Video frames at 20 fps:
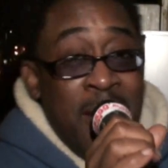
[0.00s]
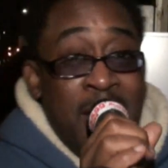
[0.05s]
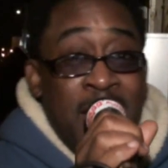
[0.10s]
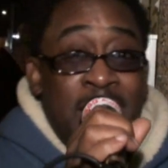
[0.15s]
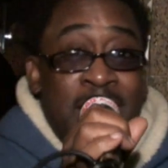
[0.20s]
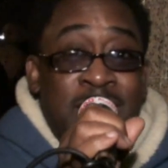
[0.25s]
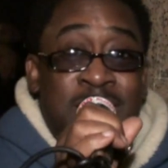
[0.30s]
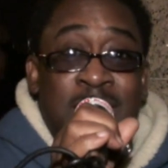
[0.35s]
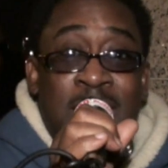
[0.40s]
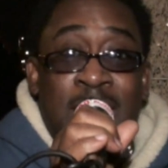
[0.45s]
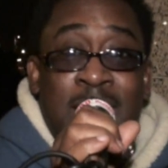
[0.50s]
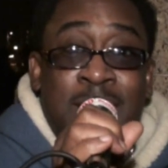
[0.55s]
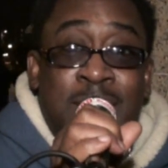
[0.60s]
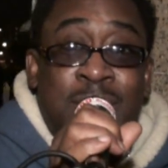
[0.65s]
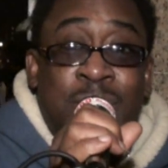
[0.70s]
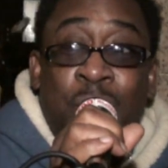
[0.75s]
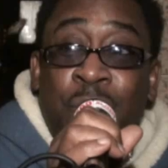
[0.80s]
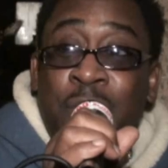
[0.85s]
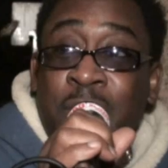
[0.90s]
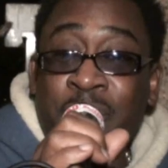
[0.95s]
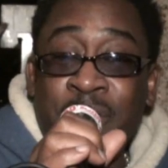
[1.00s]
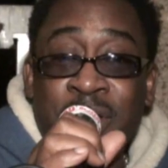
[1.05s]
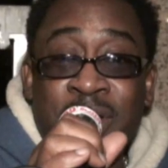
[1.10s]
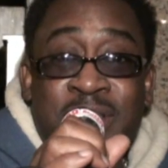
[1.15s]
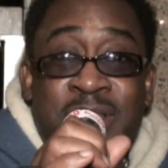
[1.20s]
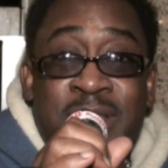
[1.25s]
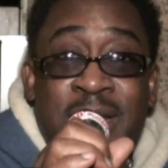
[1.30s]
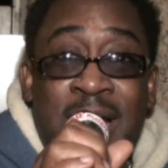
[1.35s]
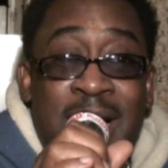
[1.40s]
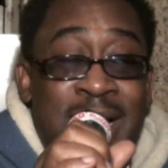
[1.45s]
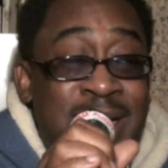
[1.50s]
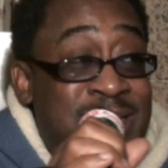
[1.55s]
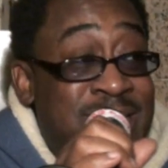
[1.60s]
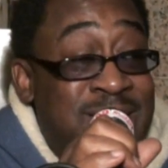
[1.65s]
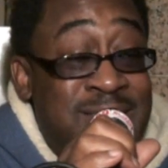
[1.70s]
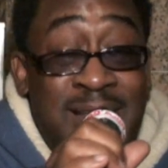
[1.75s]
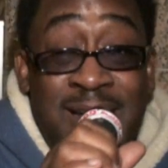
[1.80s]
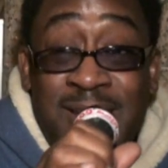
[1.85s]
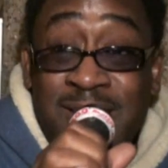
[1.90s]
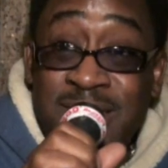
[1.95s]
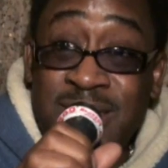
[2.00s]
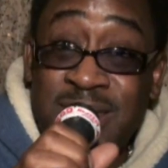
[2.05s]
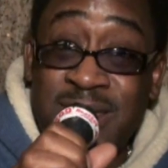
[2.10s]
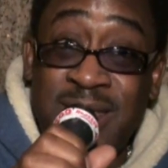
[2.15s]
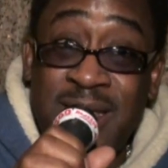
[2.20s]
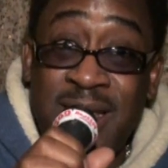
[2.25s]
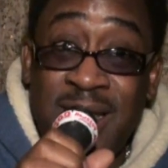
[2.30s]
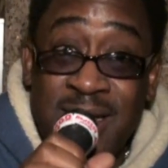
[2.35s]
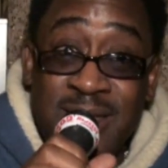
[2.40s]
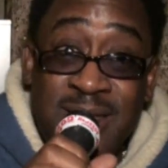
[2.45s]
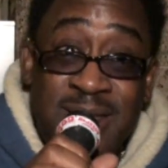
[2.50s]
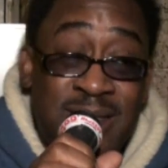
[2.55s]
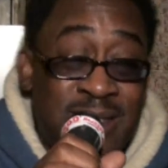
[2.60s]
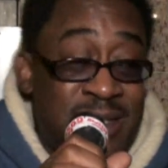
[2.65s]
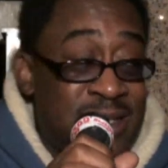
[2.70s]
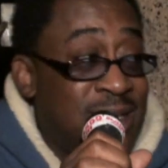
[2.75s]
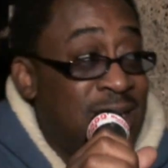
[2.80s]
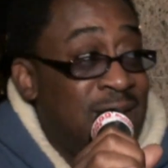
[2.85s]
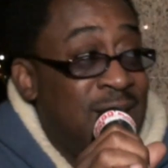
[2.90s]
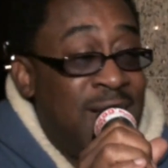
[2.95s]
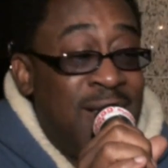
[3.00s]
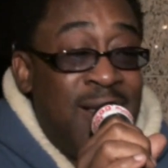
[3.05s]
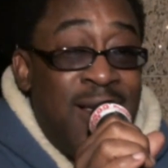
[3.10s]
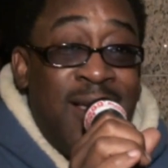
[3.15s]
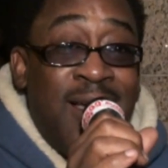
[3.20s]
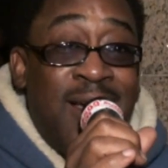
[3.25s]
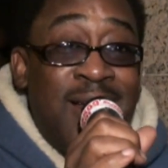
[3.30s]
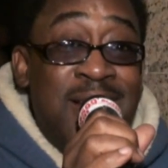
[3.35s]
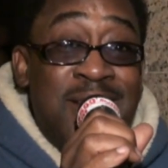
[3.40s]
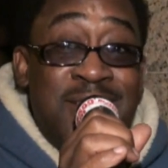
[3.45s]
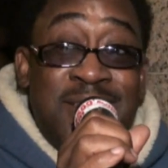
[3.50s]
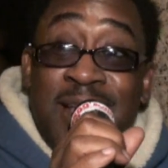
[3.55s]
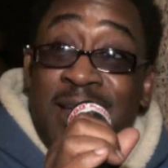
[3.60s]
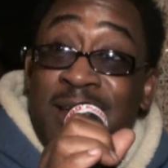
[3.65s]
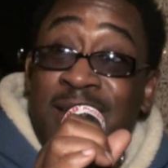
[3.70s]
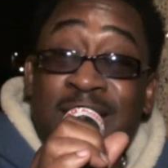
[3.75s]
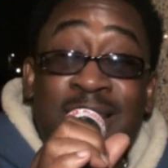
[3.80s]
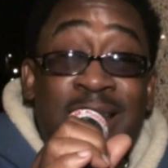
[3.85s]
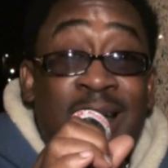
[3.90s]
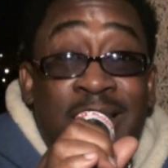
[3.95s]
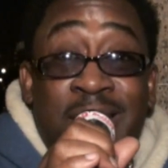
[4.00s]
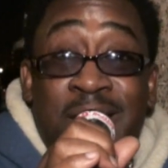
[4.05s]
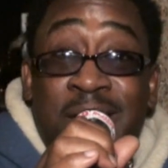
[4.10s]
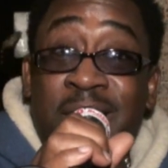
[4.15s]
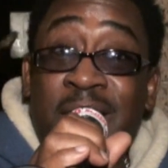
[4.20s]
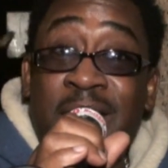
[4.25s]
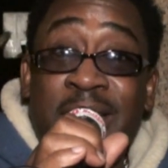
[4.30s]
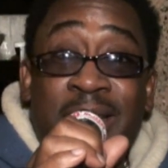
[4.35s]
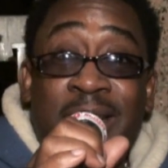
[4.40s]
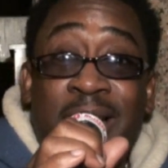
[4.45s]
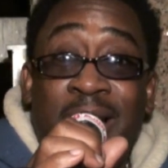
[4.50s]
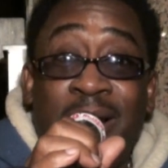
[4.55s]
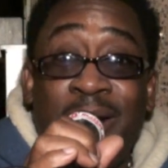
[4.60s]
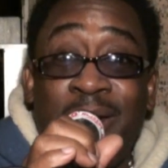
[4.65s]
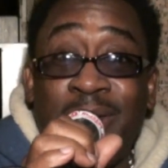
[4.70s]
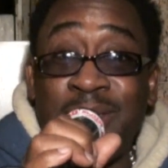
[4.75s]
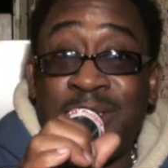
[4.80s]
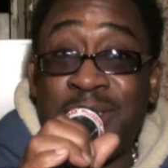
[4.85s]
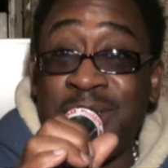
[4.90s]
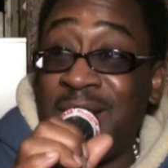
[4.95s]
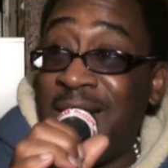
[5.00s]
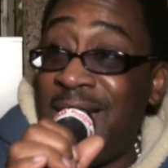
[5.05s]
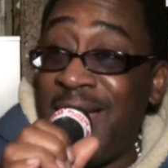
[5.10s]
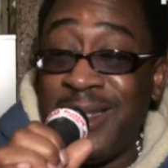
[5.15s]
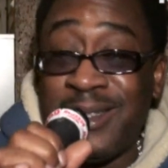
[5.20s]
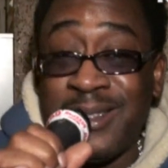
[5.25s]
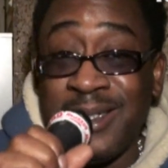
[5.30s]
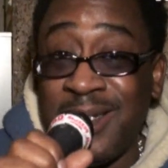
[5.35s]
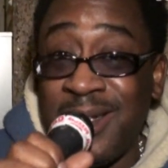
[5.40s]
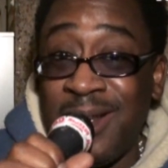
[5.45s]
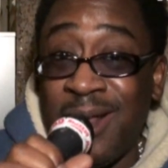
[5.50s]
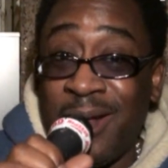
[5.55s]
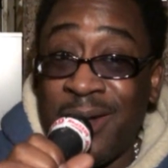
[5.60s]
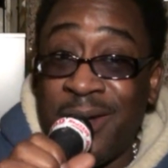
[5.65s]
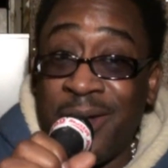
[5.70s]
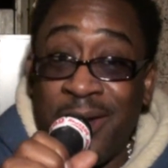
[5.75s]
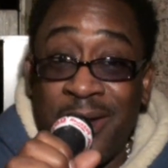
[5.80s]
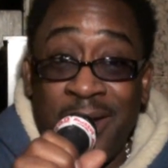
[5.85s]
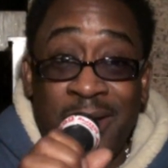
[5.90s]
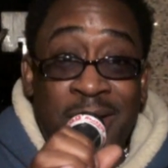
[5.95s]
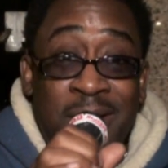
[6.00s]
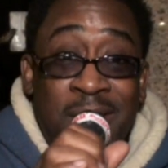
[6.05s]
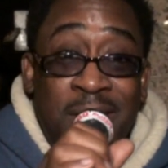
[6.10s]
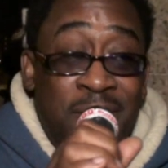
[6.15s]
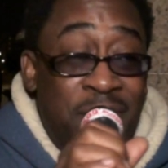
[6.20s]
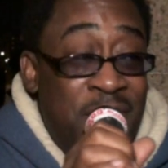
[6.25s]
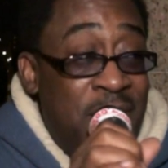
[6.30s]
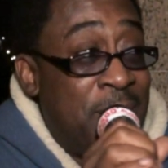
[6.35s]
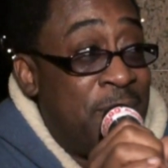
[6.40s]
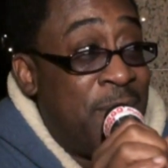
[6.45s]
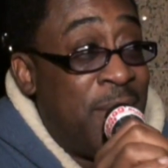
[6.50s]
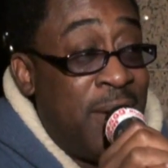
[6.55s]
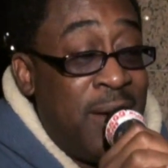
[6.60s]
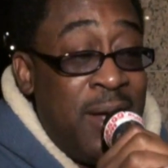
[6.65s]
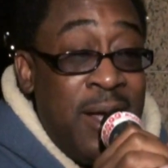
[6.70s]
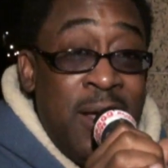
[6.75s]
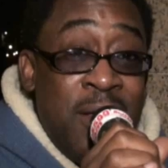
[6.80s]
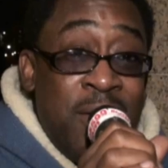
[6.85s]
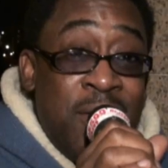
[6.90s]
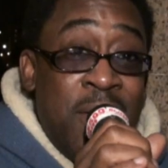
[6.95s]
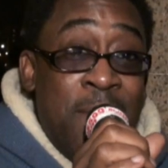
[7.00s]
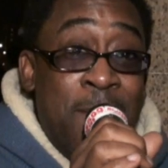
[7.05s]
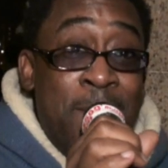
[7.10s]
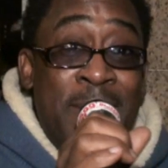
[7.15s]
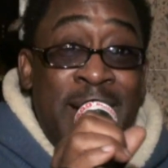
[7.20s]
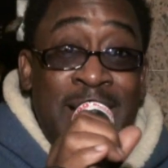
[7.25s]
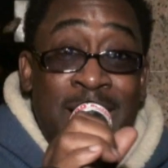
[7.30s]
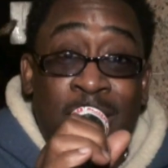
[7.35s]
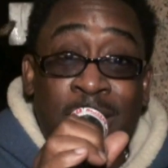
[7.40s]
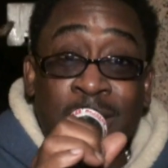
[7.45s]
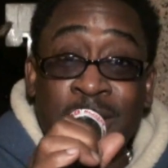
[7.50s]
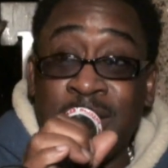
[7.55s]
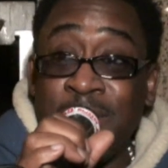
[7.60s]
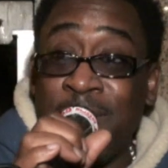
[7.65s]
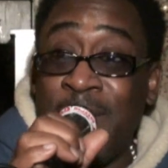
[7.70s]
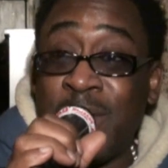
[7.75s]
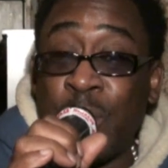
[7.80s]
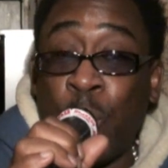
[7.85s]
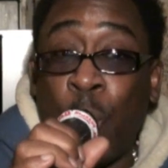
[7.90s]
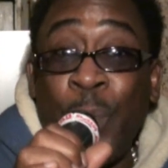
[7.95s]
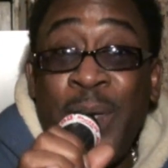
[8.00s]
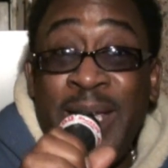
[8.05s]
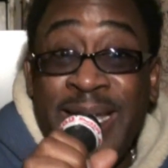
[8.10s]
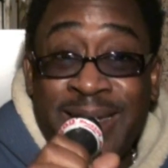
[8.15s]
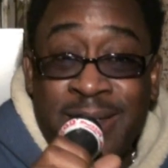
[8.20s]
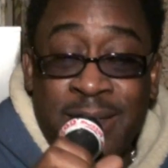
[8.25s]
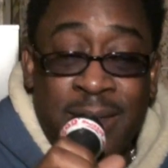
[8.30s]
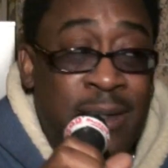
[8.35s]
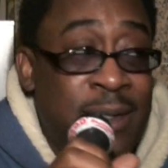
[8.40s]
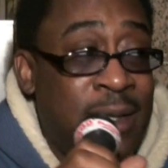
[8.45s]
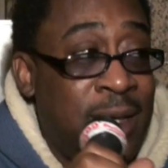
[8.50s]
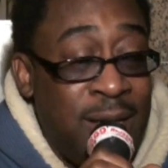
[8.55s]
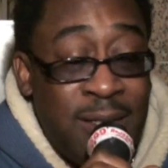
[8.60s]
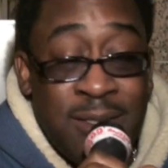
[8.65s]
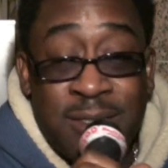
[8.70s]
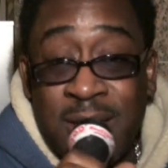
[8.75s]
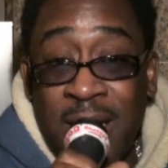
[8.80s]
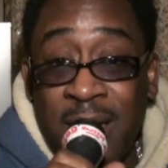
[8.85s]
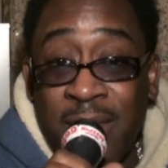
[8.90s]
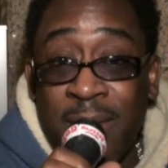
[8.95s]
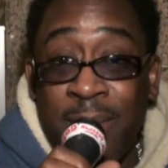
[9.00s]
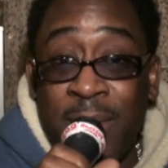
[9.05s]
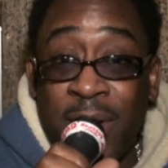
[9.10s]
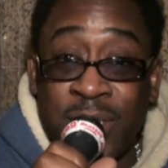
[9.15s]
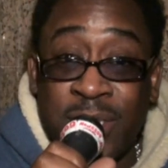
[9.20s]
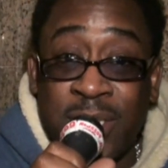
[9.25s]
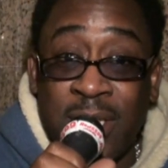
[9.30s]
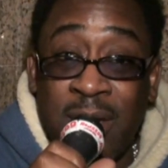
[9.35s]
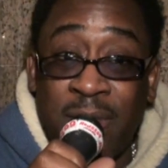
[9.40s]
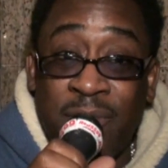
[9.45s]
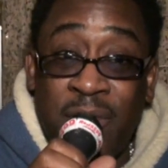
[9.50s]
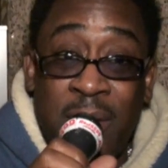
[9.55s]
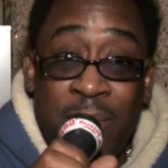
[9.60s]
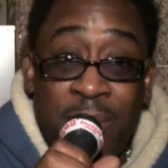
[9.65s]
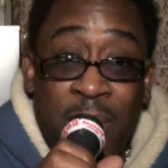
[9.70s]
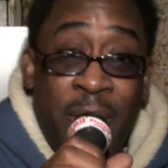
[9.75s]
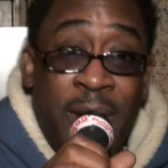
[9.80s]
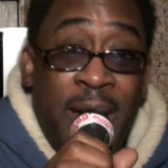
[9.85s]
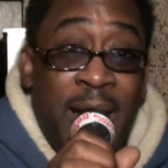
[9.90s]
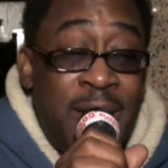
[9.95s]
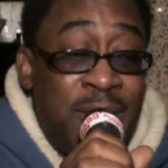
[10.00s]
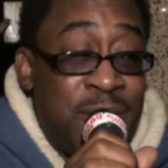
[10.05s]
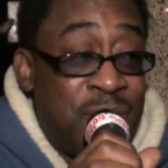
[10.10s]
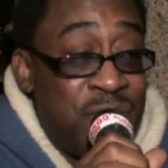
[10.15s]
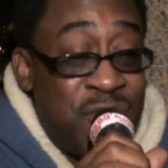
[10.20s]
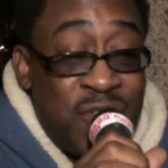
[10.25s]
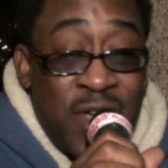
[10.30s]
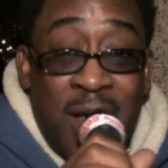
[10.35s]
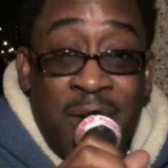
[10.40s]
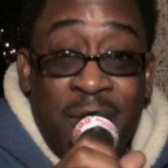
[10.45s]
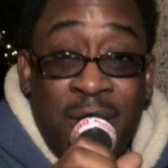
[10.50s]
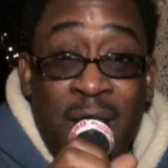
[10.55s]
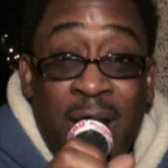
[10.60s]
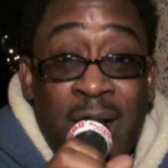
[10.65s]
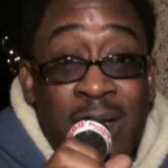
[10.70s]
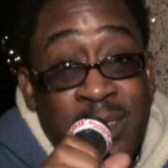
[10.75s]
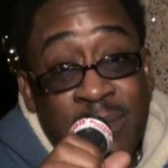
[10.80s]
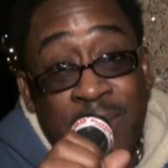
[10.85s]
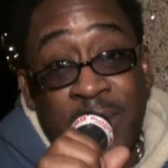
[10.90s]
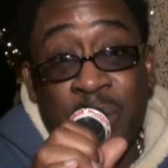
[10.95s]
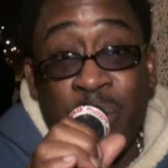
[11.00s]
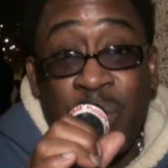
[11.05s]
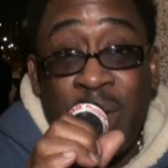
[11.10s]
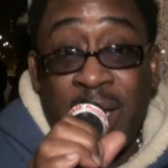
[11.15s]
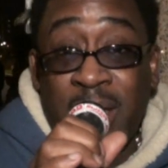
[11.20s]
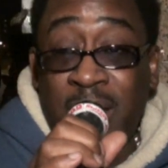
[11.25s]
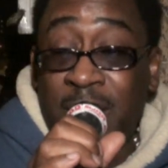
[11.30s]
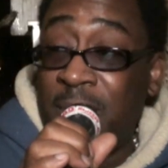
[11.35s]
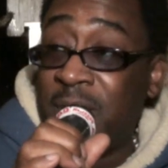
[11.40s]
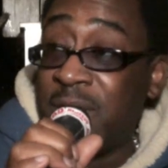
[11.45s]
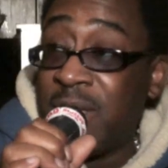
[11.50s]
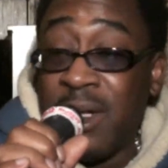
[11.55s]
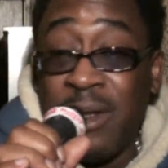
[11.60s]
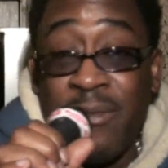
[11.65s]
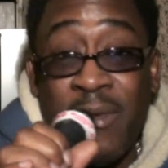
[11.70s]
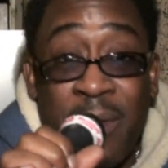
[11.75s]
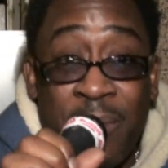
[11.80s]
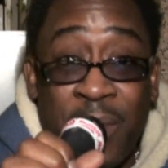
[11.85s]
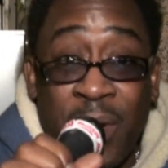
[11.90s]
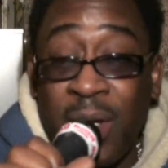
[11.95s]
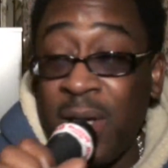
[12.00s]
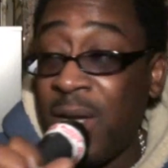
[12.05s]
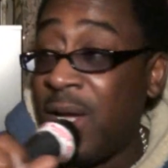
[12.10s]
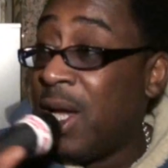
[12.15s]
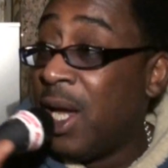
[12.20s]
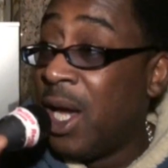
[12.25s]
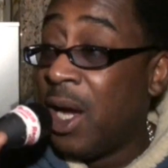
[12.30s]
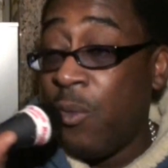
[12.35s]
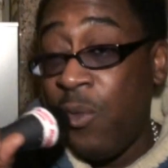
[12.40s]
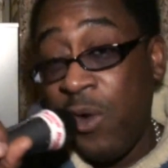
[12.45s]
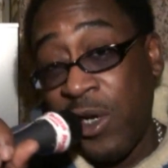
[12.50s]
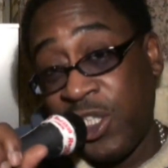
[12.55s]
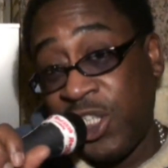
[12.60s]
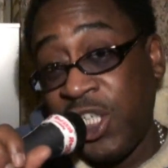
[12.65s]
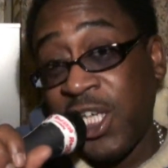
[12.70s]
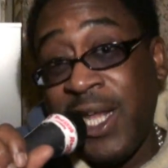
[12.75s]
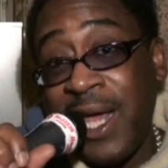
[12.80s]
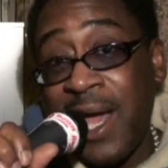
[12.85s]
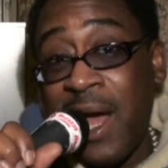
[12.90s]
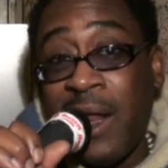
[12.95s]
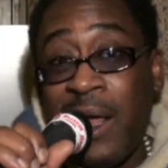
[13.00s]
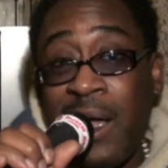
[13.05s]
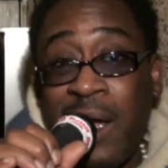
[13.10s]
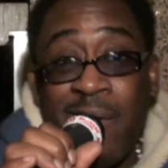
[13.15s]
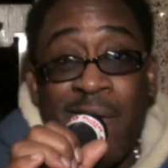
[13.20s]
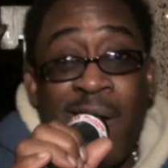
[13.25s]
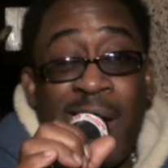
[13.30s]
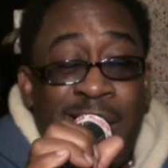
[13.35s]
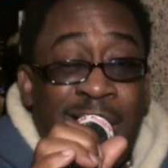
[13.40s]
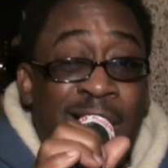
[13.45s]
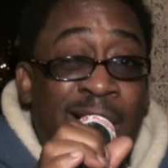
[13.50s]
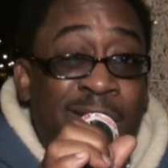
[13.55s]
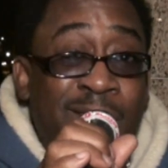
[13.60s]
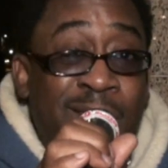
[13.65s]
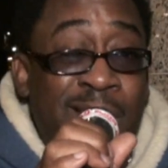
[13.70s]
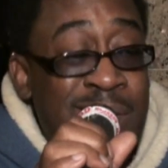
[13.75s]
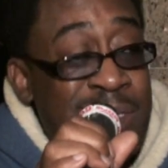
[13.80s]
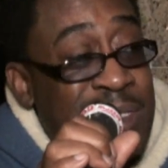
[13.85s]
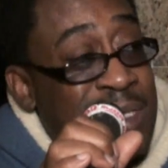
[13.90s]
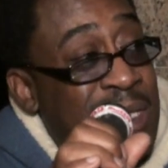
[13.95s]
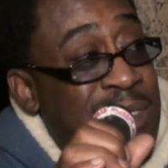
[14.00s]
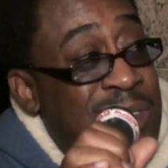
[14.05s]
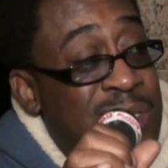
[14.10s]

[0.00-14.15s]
it's uh, 2 degrees uh, Celsius, you understand, in London right now, tonight in London in uh, November, the penultimate week inside the month of November, heading inside the ultimate week in the month of November, and we're chilly out here right now, you understand?